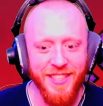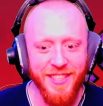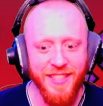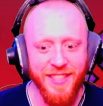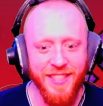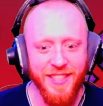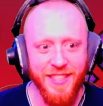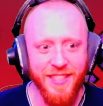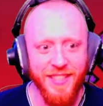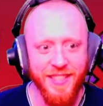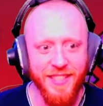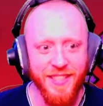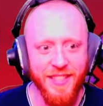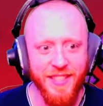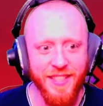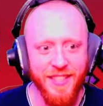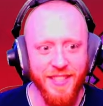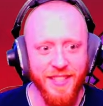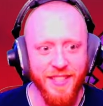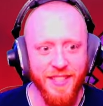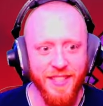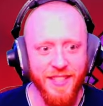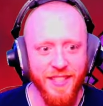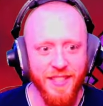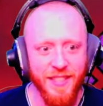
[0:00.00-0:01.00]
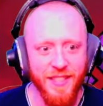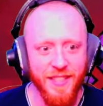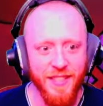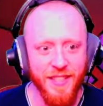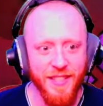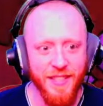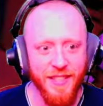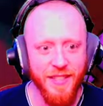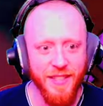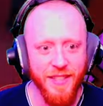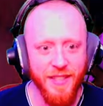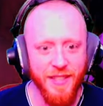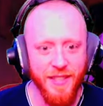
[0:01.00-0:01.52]

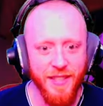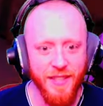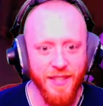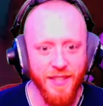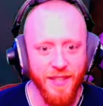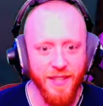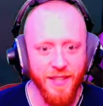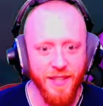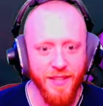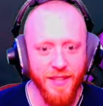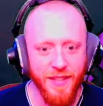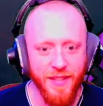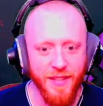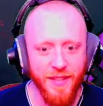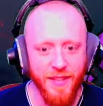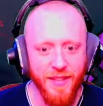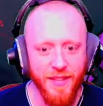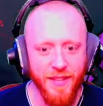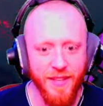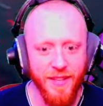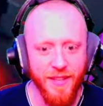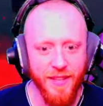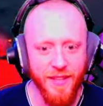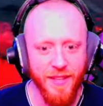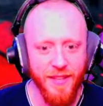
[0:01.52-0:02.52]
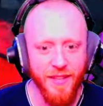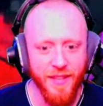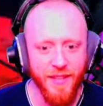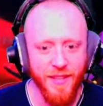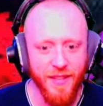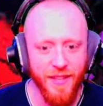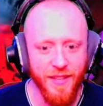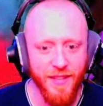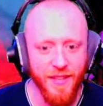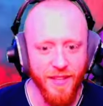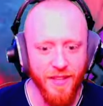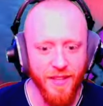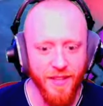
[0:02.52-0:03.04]

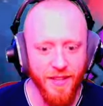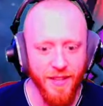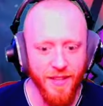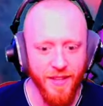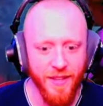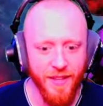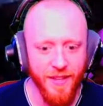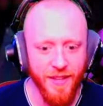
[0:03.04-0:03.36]
No one is speaking in this clip.